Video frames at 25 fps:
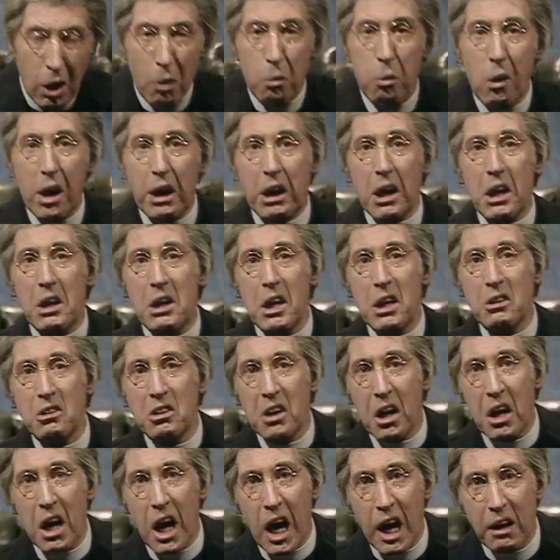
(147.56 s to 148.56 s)
the
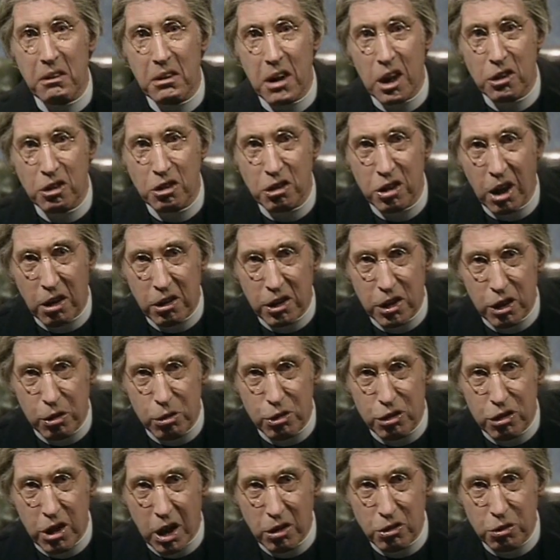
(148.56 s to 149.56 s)
wickedness in Ardna Shuck,
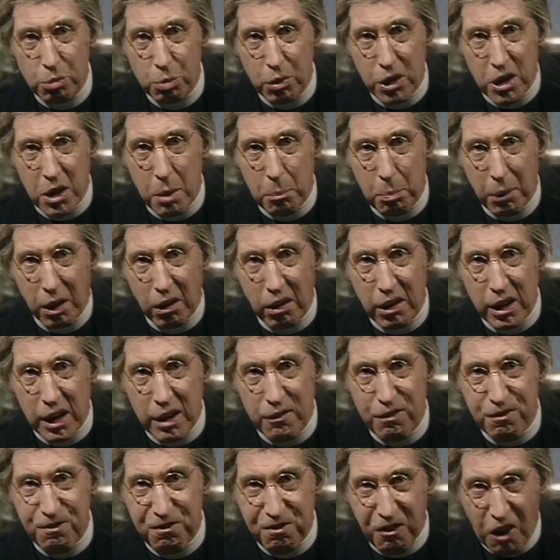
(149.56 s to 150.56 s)
you just wouldn't
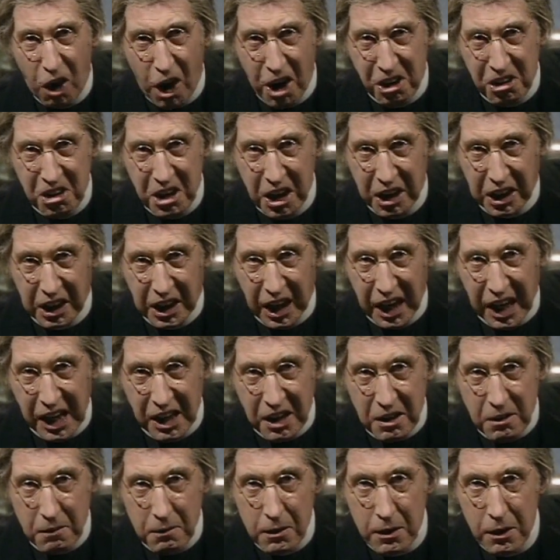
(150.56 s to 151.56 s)
believe
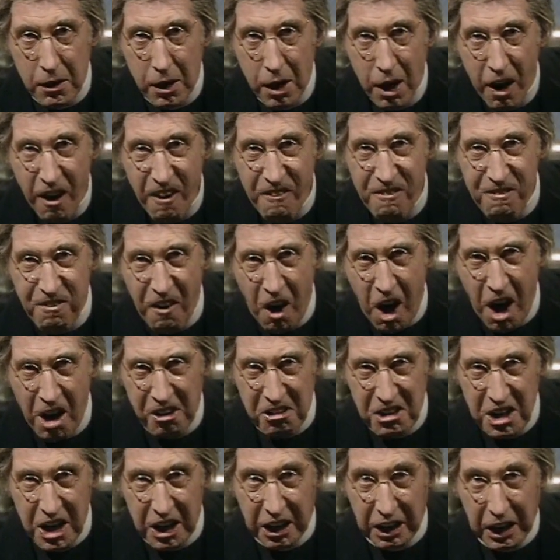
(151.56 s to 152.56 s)
fornicating.
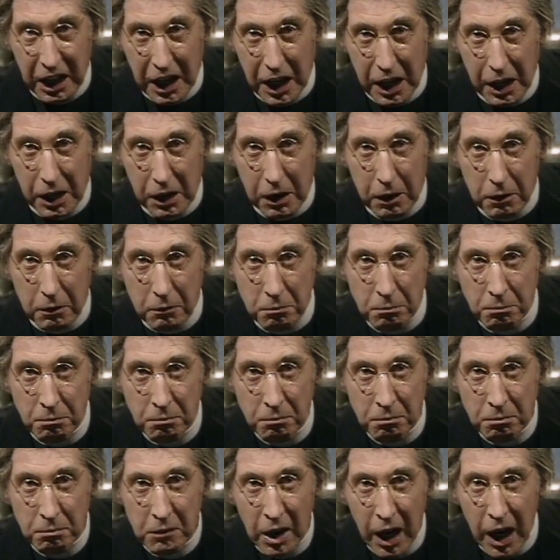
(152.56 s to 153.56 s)
Fornicating.
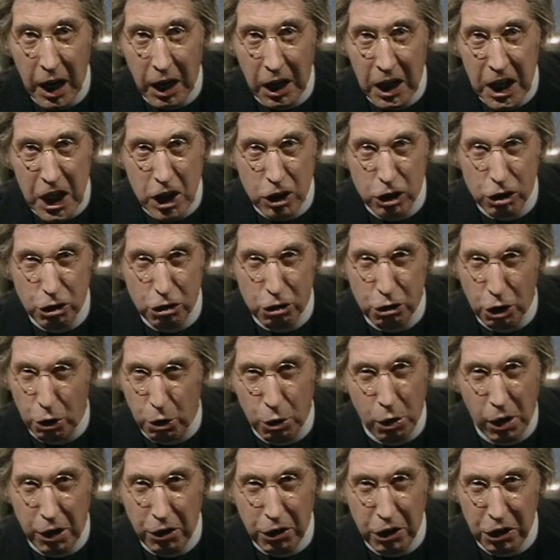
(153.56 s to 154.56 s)
At least
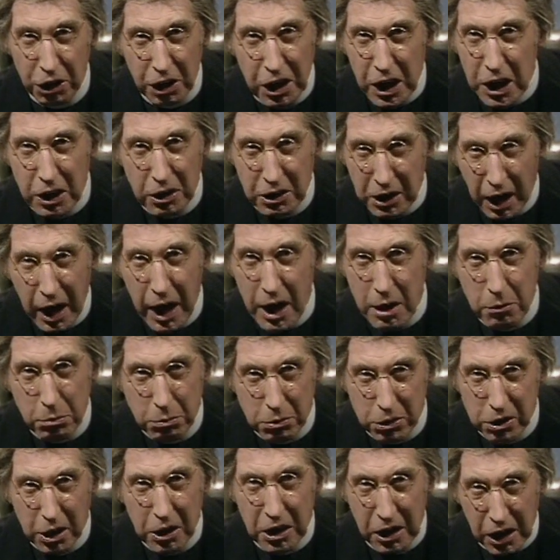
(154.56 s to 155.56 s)
two or three
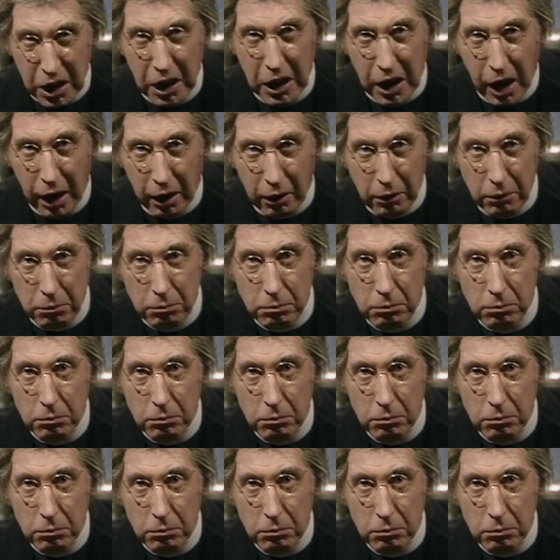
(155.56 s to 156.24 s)
times a year